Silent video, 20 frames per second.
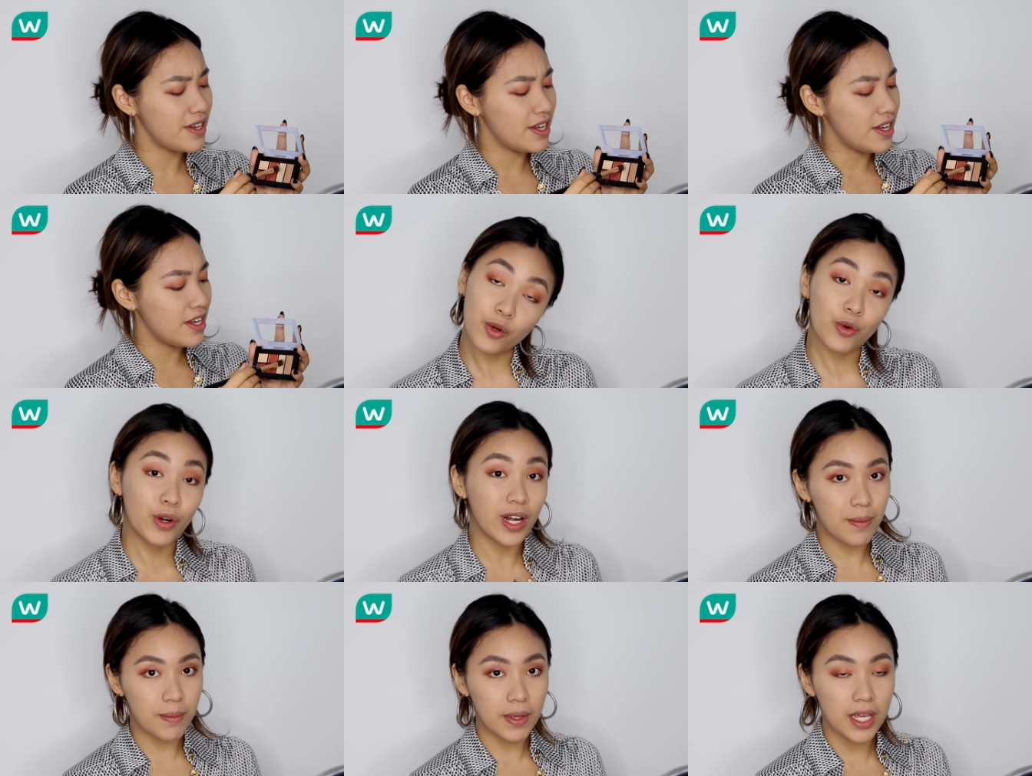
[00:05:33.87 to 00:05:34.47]

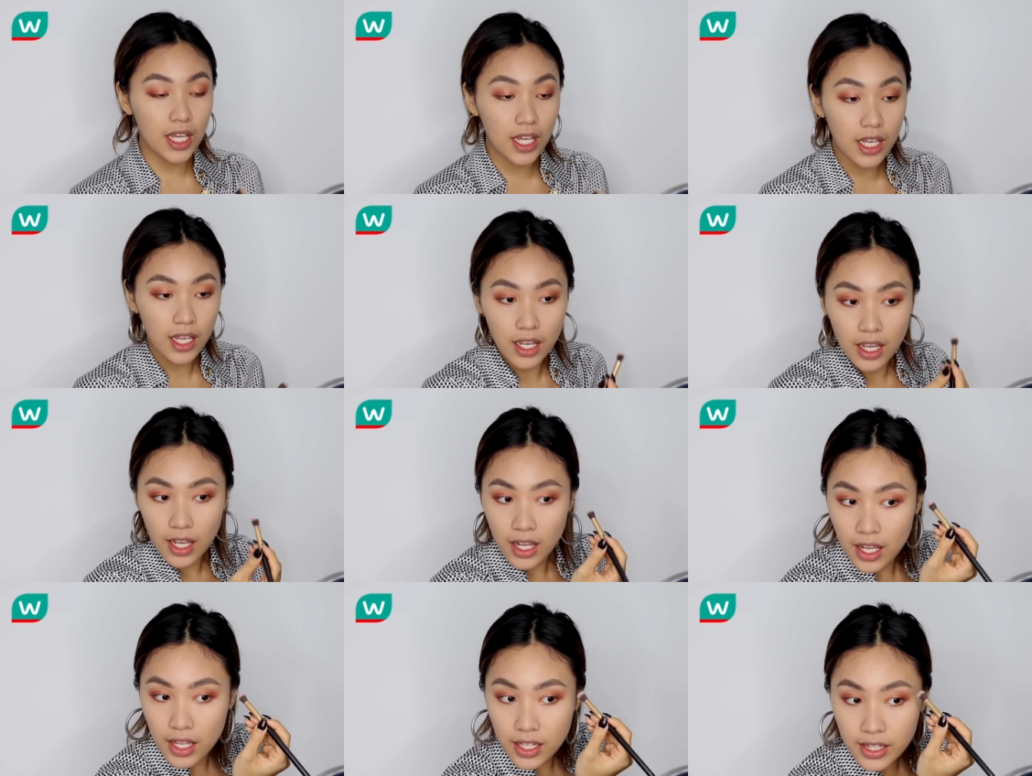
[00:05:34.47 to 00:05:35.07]
Creamy
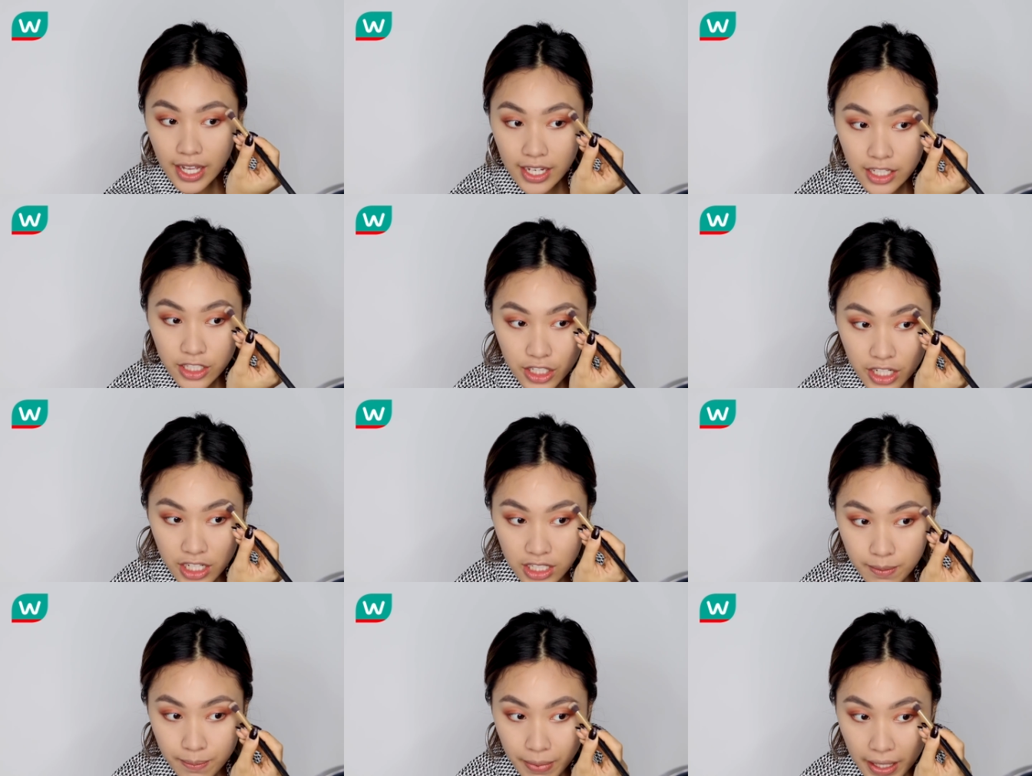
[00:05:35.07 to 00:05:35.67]
texture
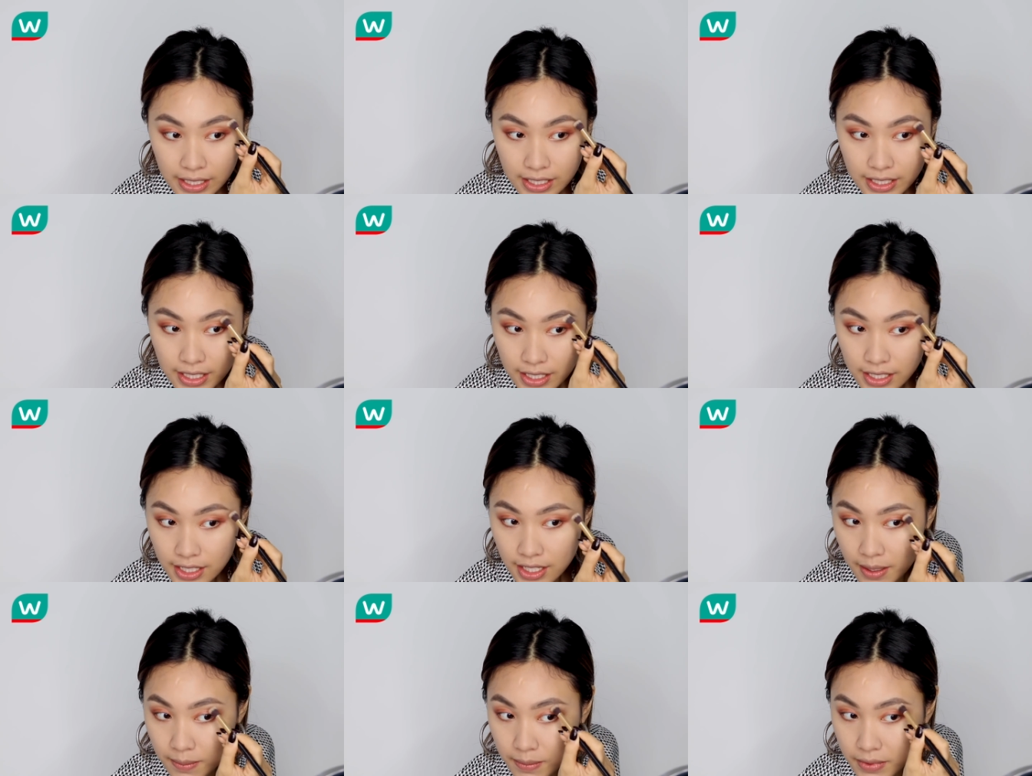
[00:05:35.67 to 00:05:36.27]
is better.
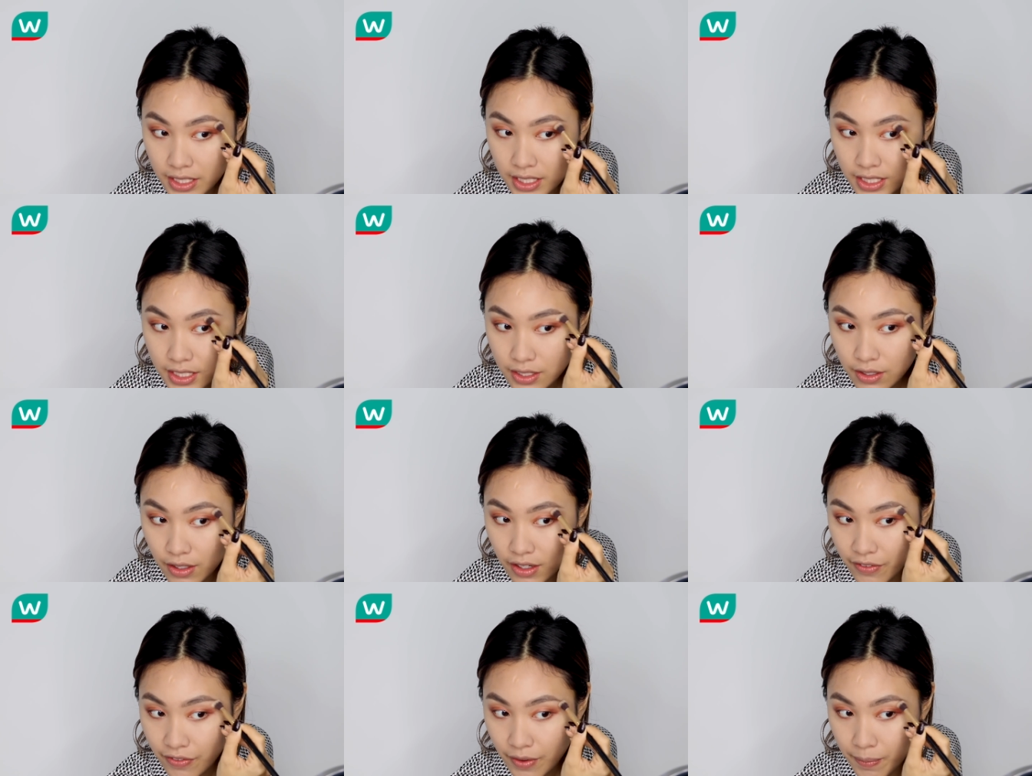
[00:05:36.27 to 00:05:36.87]
I'm just
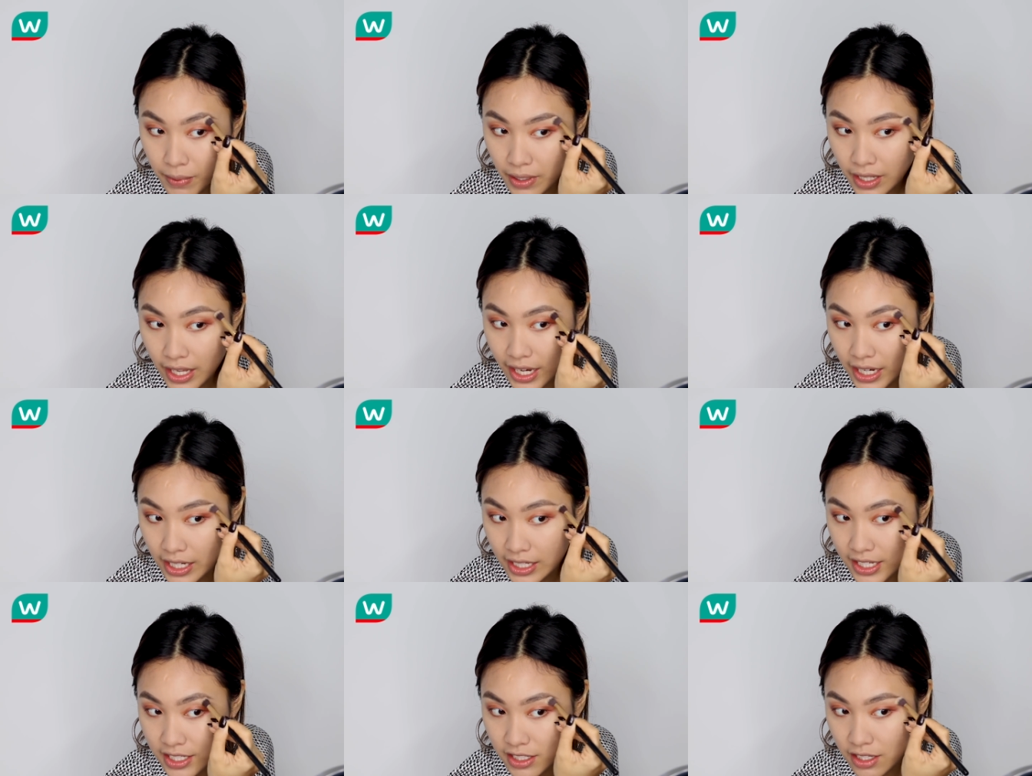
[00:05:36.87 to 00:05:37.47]
sort of applying
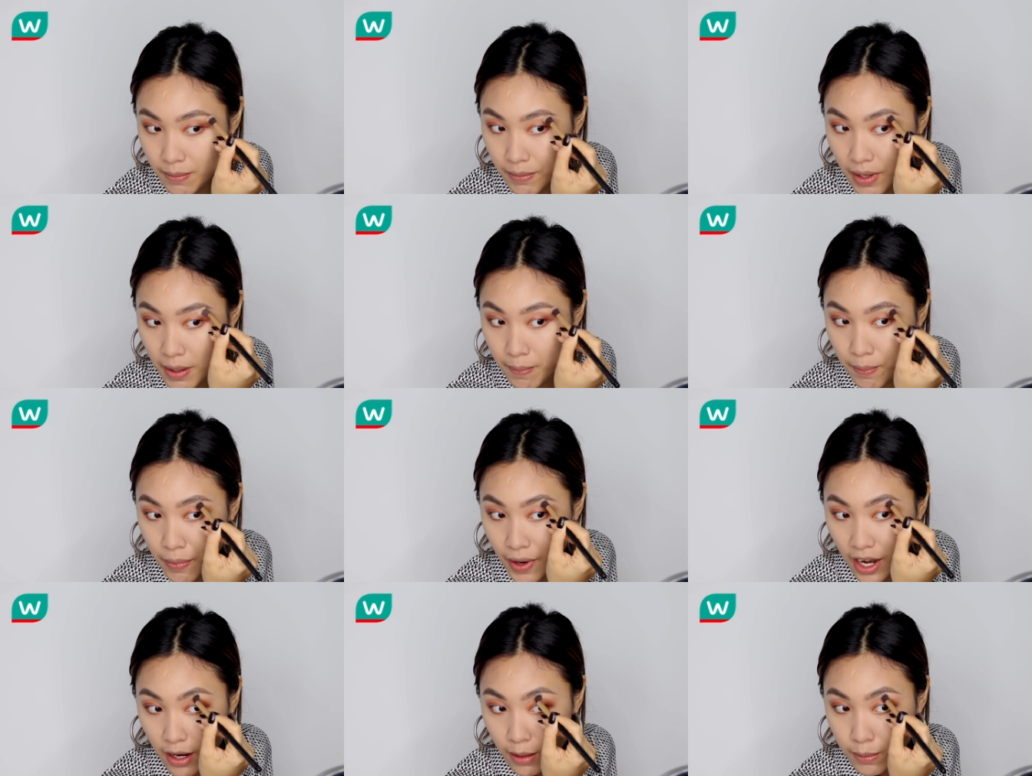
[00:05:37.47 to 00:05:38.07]
this on my
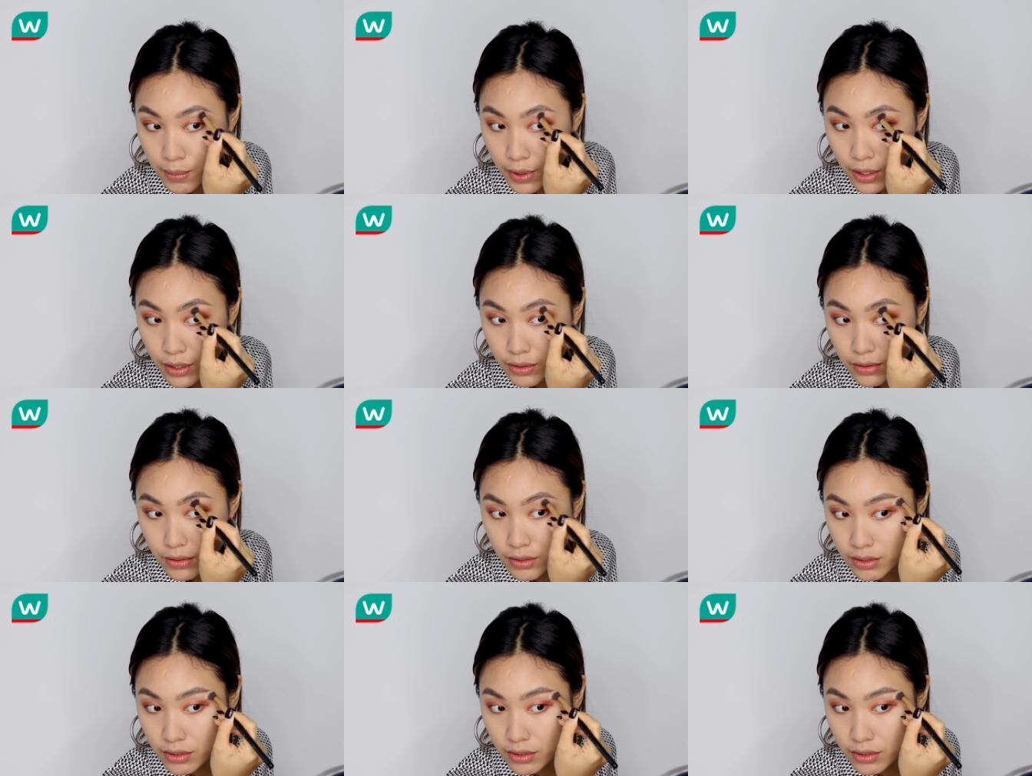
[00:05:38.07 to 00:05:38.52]
brow bone.